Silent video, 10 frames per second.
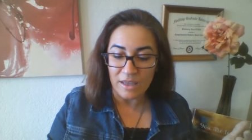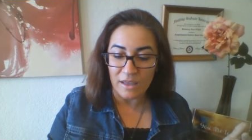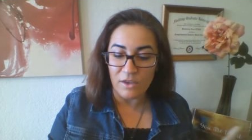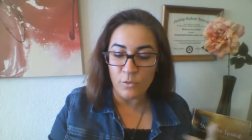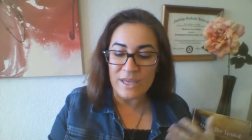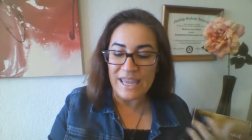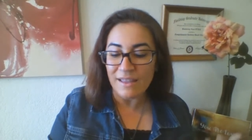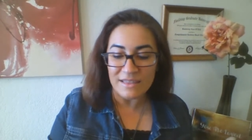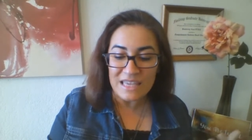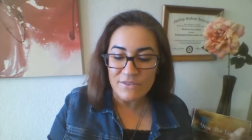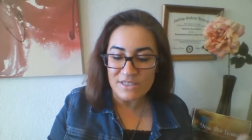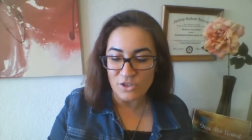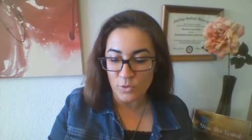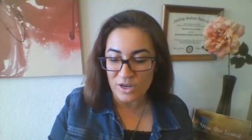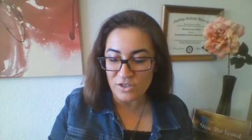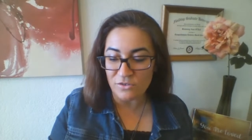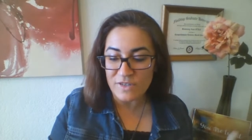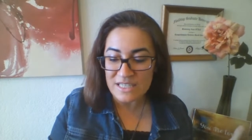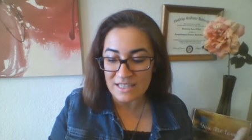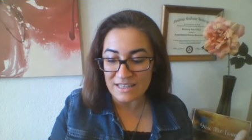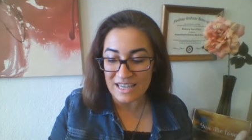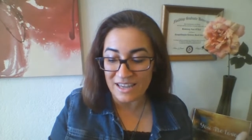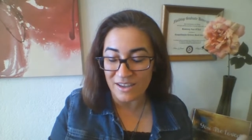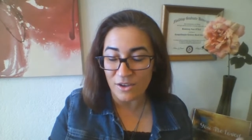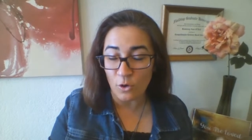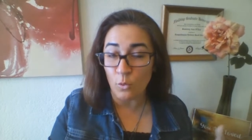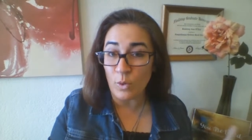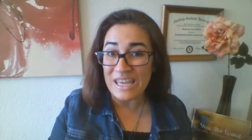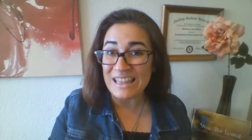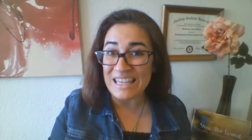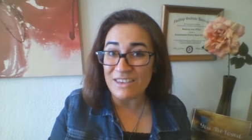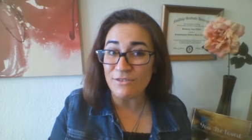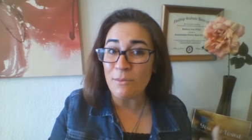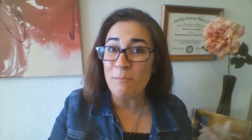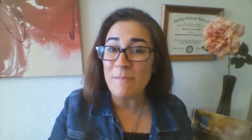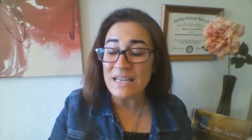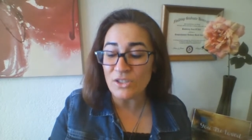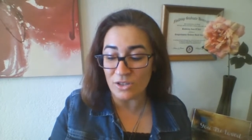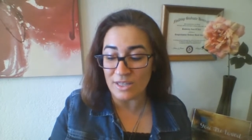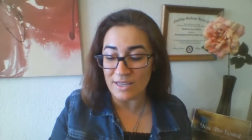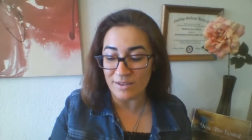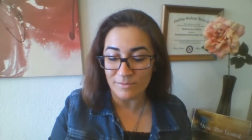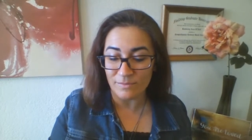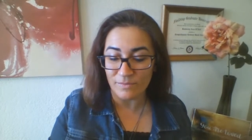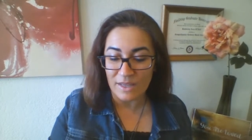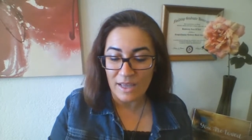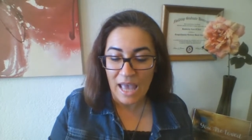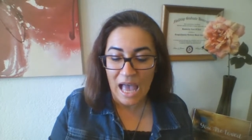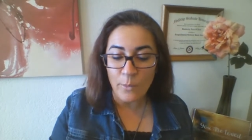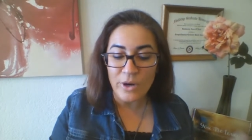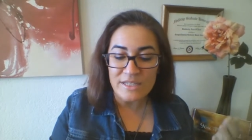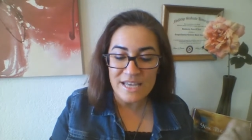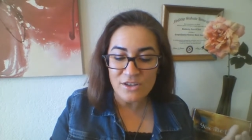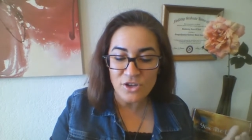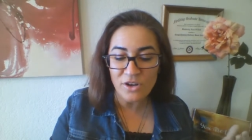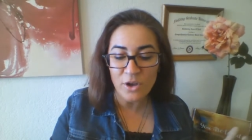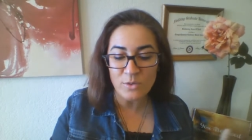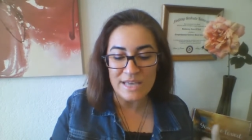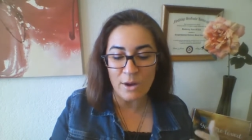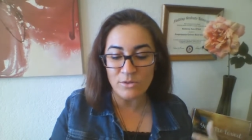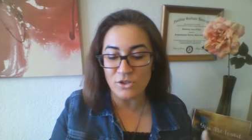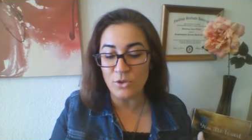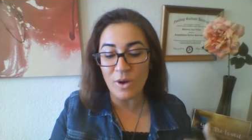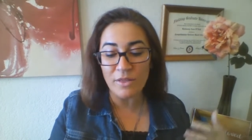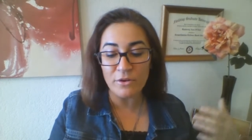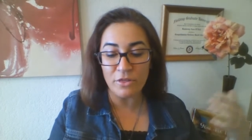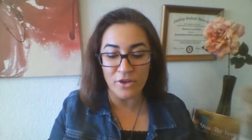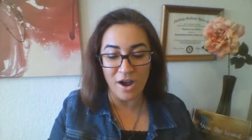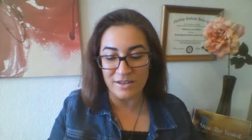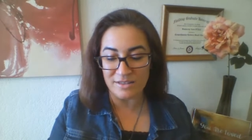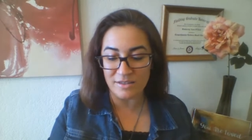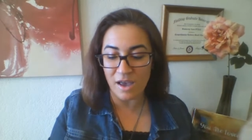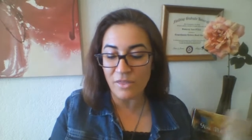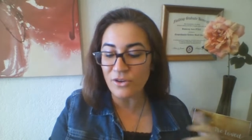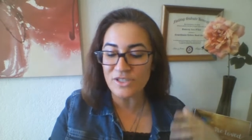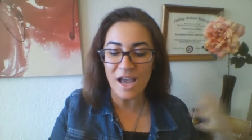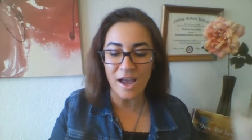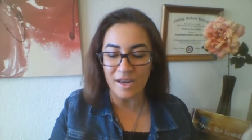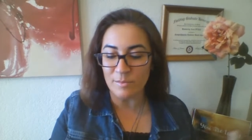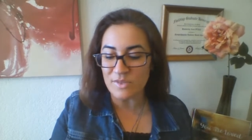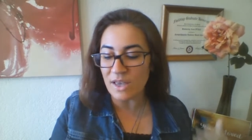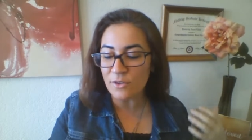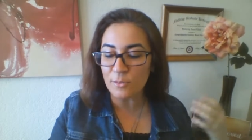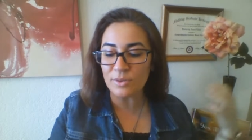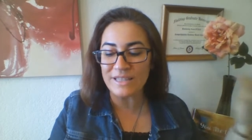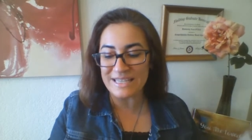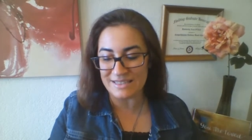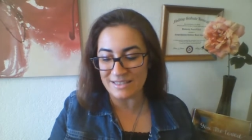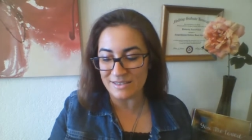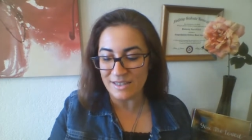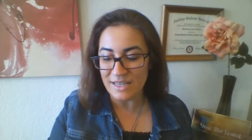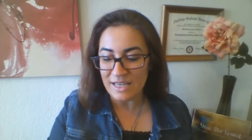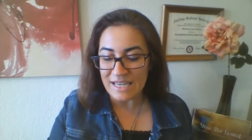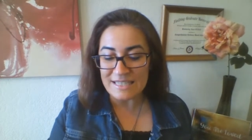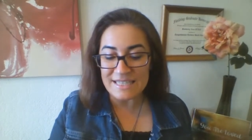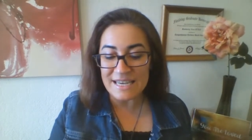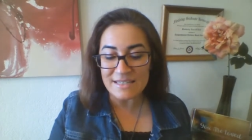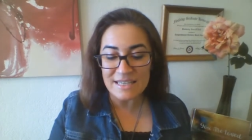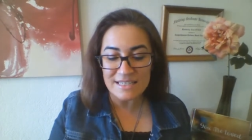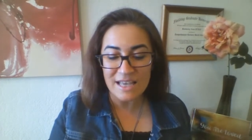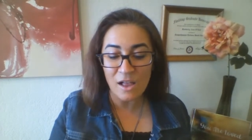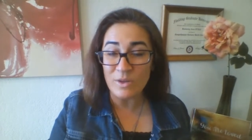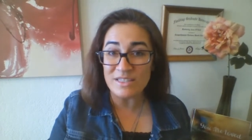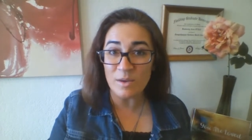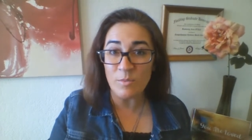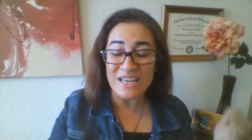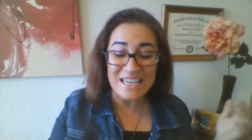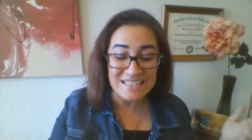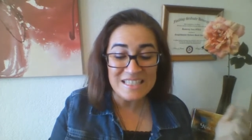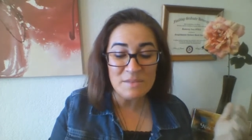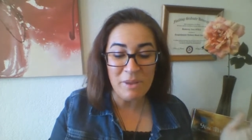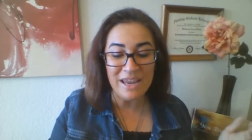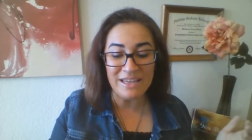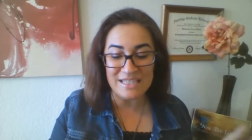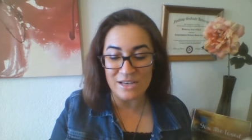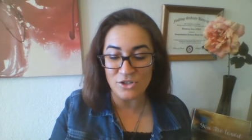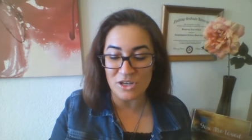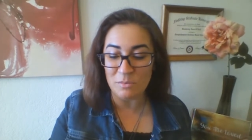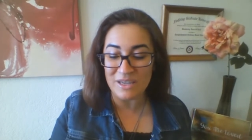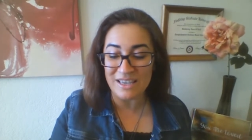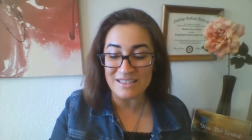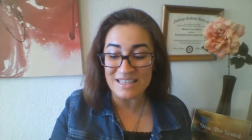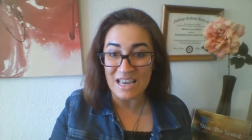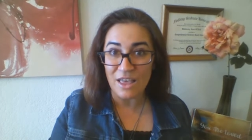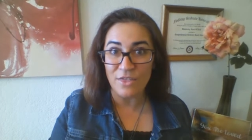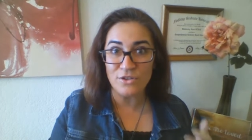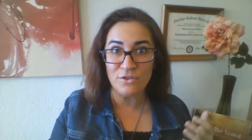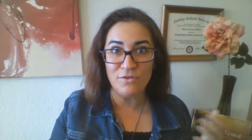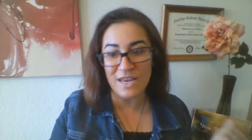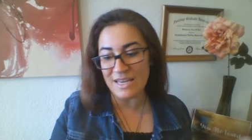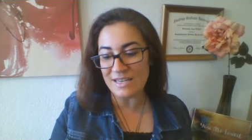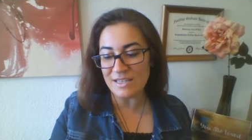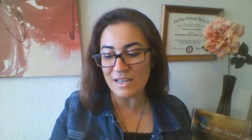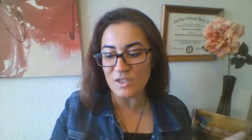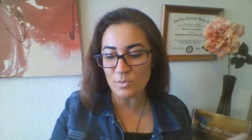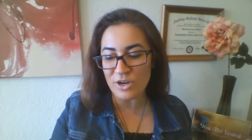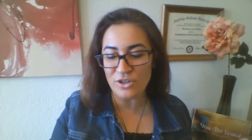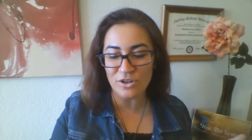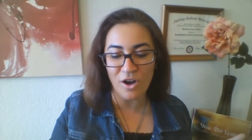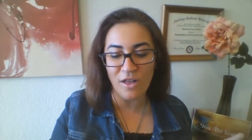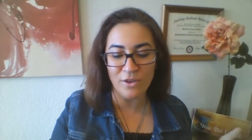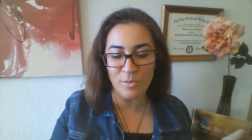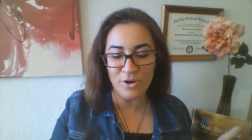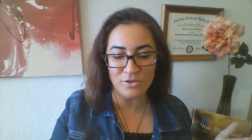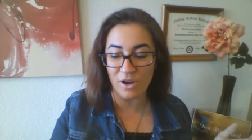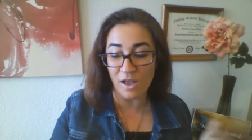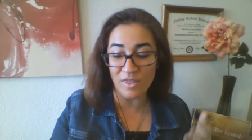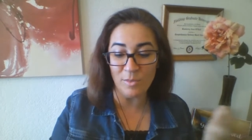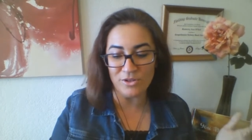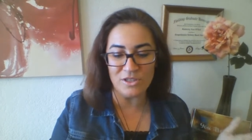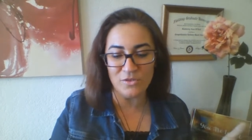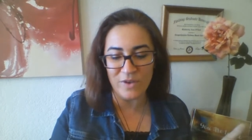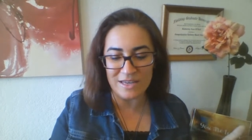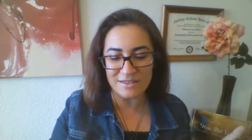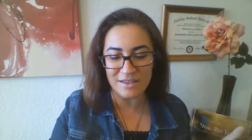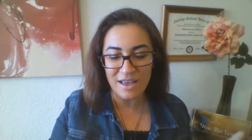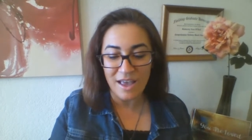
If we can't leave a situation physically, we leave mentally. Our attention goes out to other thoughts, other times, other places. It's easy to tell when someone isn't paying attention because there's a vacant expression on, their per on the person's face.